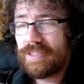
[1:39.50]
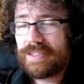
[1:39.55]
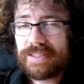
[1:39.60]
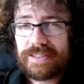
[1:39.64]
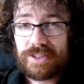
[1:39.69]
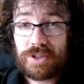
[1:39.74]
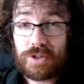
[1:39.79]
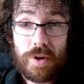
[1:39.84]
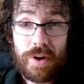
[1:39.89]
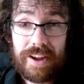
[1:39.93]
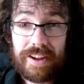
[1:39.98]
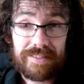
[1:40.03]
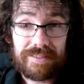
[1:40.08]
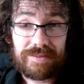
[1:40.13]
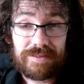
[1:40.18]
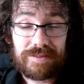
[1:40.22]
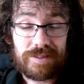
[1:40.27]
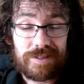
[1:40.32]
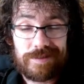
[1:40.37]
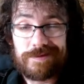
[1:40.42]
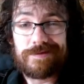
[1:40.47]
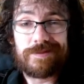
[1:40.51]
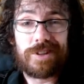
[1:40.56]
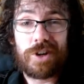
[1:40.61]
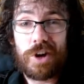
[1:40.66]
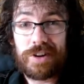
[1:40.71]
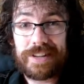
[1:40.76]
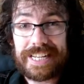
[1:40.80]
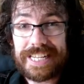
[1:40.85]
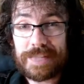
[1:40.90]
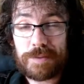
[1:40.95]
so I
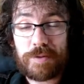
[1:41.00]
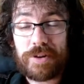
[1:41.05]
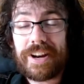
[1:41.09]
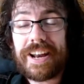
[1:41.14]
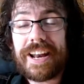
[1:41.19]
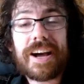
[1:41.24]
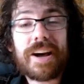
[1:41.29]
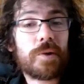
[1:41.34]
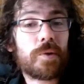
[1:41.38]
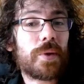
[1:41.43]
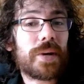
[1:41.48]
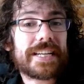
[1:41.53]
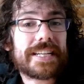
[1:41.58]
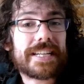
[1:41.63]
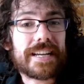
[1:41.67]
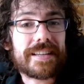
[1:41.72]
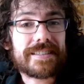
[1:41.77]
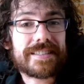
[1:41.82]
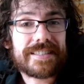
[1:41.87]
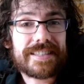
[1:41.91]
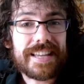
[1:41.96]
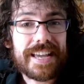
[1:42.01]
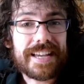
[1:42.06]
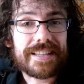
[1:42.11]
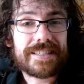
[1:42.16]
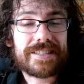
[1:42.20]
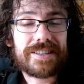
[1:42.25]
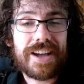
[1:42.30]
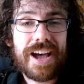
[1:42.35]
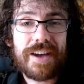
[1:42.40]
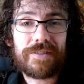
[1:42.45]
got desperate and I went
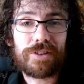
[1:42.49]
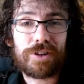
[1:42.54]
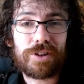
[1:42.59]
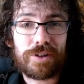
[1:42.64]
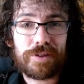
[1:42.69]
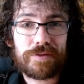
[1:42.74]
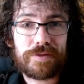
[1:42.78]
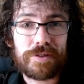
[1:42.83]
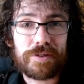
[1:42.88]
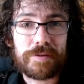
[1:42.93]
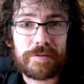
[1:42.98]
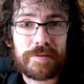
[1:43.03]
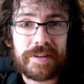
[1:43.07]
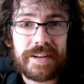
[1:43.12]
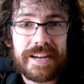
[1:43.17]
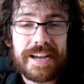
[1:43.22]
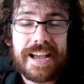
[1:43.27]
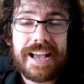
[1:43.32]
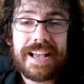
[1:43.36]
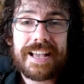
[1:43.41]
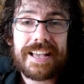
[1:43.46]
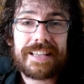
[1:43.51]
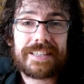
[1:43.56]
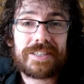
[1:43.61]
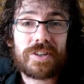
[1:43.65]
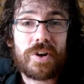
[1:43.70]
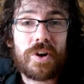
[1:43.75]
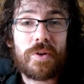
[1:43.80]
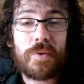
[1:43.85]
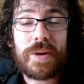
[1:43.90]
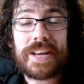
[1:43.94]
downstairs to have a look for him.
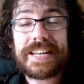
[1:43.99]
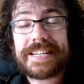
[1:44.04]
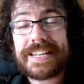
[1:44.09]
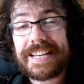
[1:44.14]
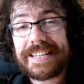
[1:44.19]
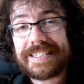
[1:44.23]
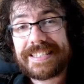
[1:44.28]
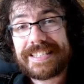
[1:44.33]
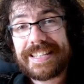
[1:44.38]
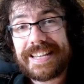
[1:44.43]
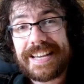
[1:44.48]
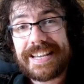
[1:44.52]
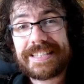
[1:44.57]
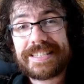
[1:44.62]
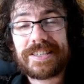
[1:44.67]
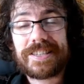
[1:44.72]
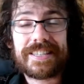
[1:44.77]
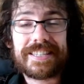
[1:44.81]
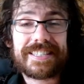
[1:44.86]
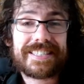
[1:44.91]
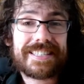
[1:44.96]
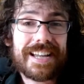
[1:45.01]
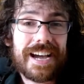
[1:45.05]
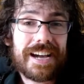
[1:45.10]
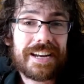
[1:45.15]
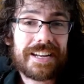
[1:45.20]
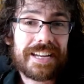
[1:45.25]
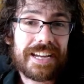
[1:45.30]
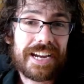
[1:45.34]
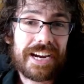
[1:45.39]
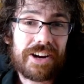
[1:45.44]
So I went downstairs to the
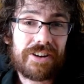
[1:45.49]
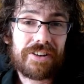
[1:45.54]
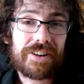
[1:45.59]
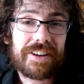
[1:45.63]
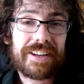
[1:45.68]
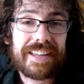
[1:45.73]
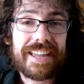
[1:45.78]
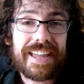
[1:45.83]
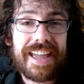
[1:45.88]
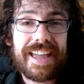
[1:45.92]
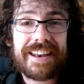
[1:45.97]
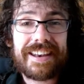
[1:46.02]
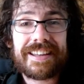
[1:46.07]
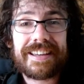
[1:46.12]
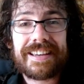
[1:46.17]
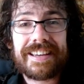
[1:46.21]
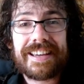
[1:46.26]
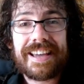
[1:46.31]
starting area again,